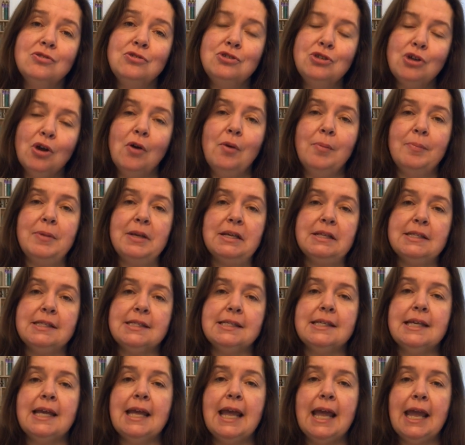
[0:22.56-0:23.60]
don't
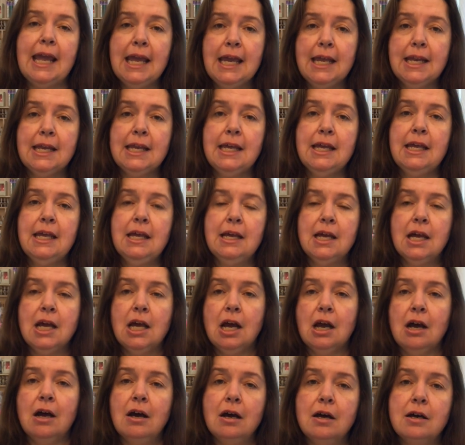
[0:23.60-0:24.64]
miss any
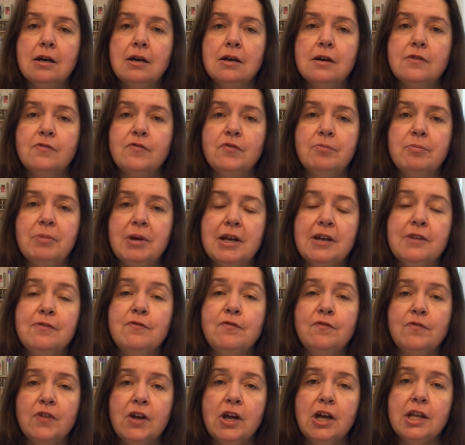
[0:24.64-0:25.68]
of my
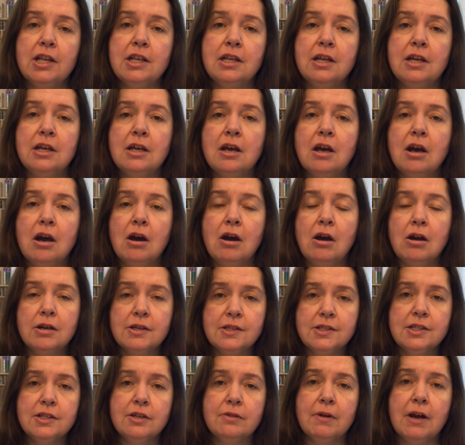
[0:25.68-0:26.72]
fun
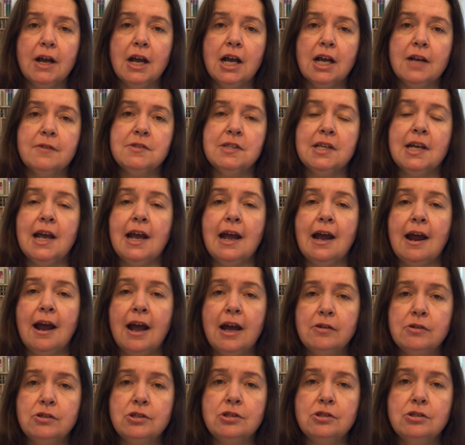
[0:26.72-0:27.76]
arts and crafts,
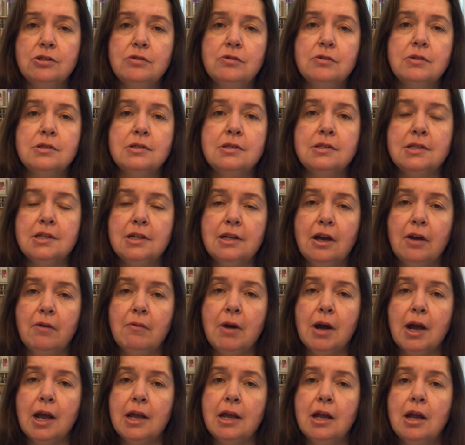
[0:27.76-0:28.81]
how-to,
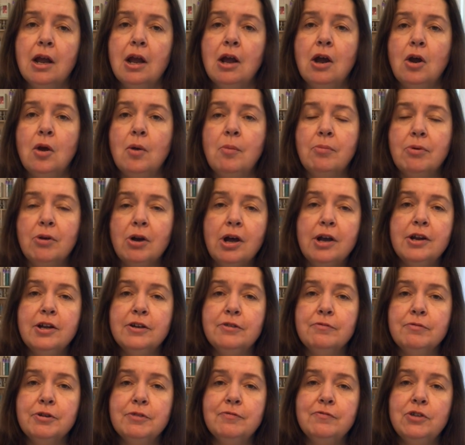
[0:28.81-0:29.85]
DIY,
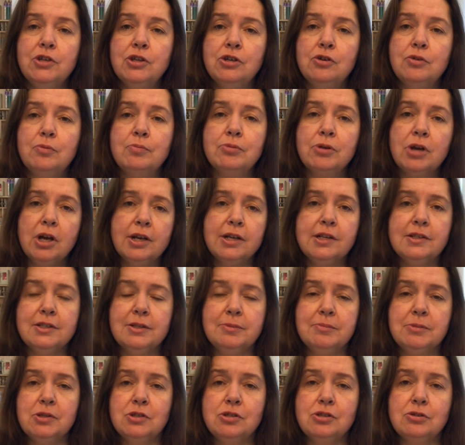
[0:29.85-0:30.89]
product review, product
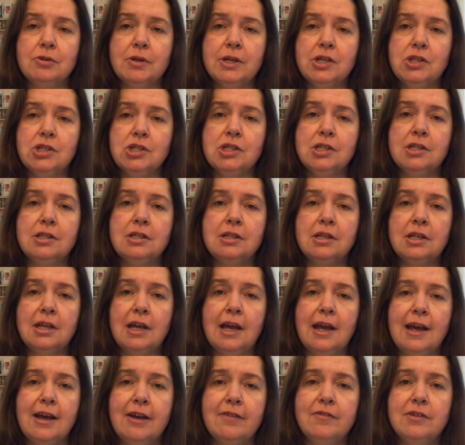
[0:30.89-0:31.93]
demonstration,
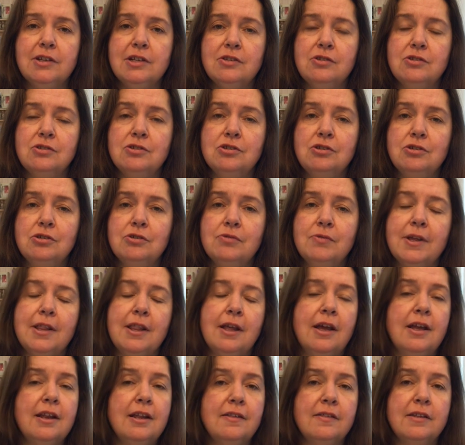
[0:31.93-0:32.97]
having to do with
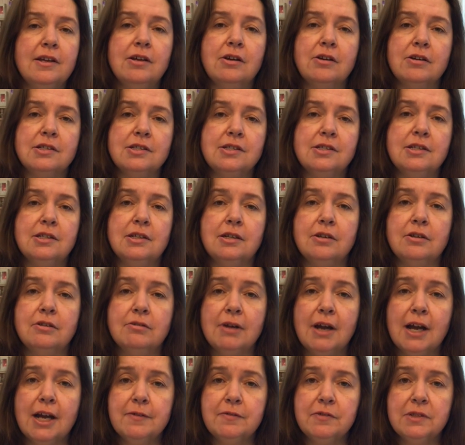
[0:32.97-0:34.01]
anything artsy and
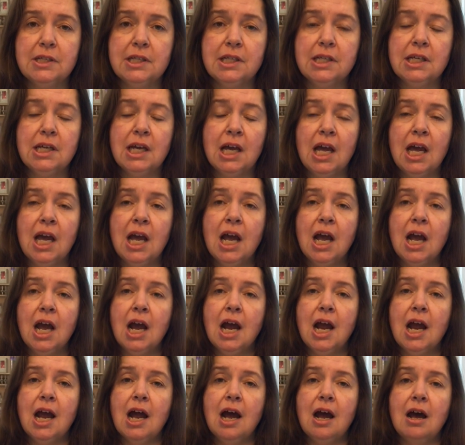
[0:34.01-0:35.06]
crafty.
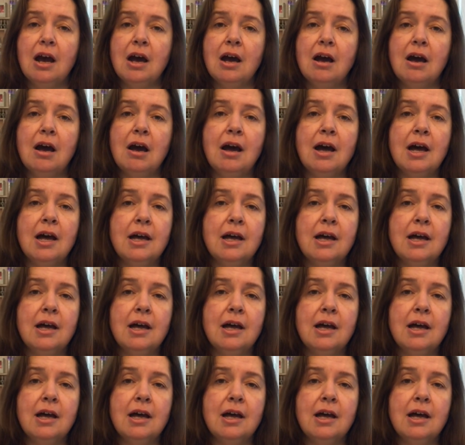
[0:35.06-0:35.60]
Uh,